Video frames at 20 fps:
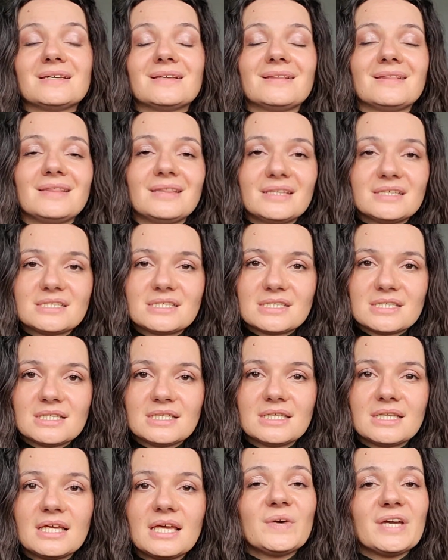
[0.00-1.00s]

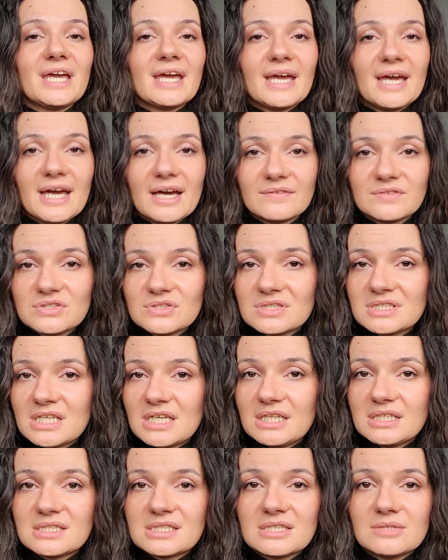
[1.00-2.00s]
listen, we have to
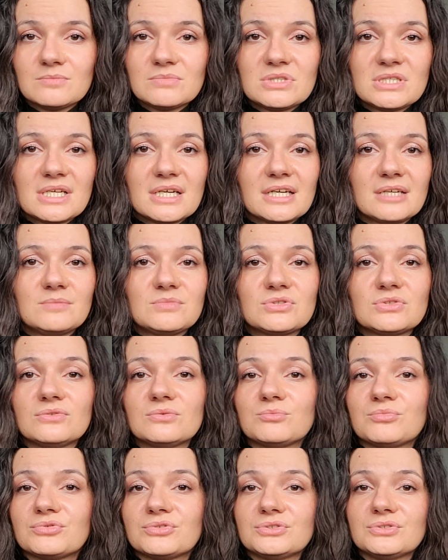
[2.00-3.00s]
take some time to
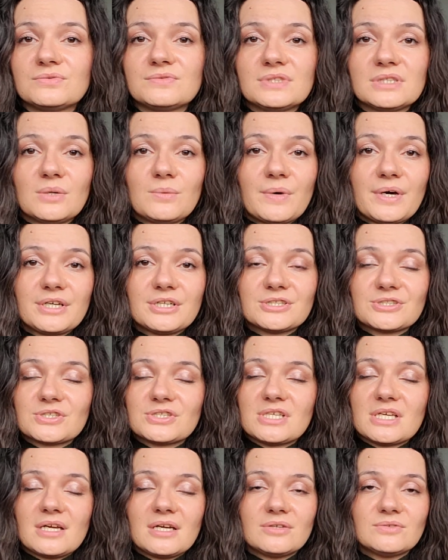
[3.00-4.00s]
improve the choir
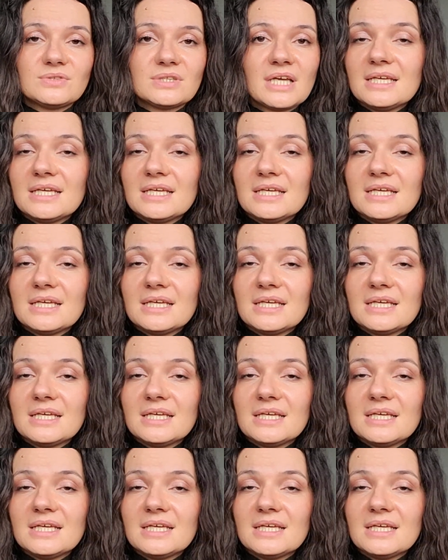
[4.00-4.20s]
sound.